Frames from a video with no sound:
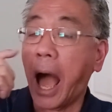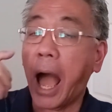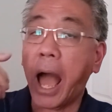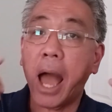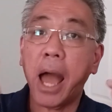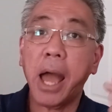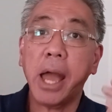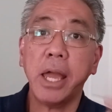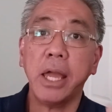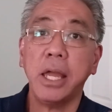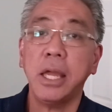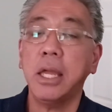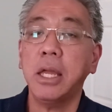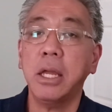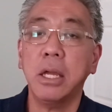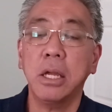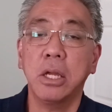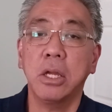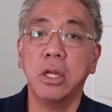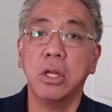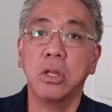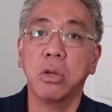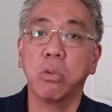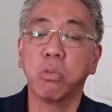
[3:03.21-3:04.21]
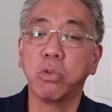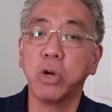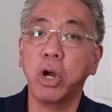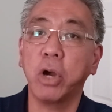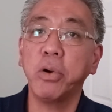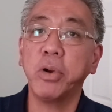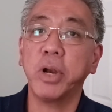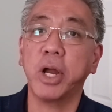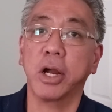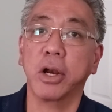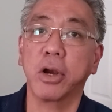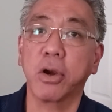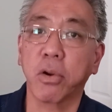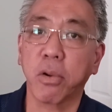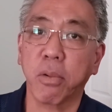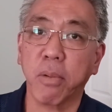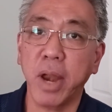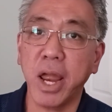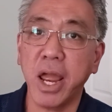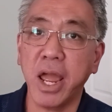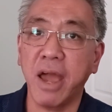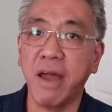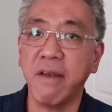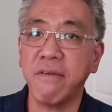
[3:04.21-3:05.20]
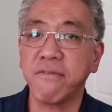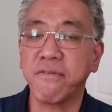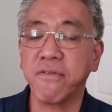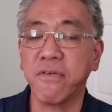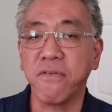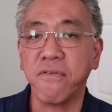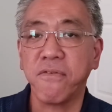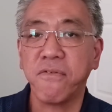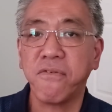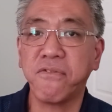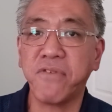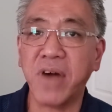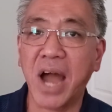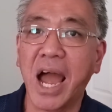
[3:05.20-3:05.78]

I wrote a grant for